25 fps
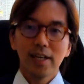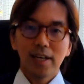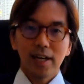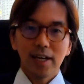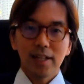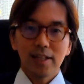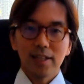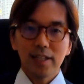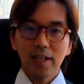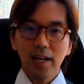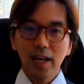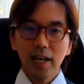
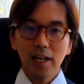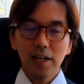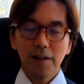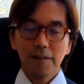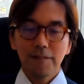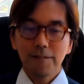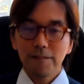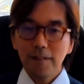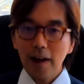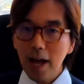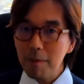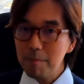and then
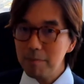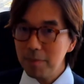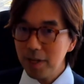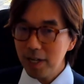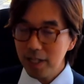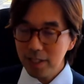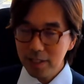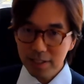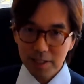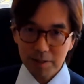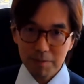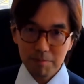five
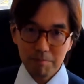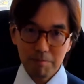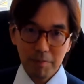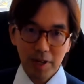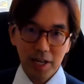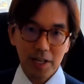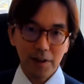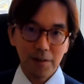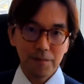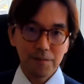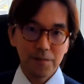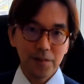minutes
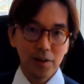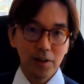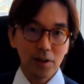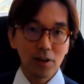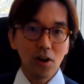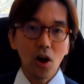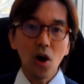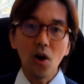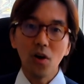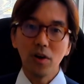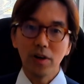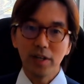may feel
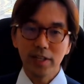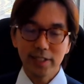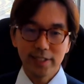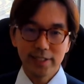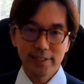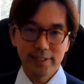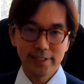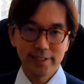long.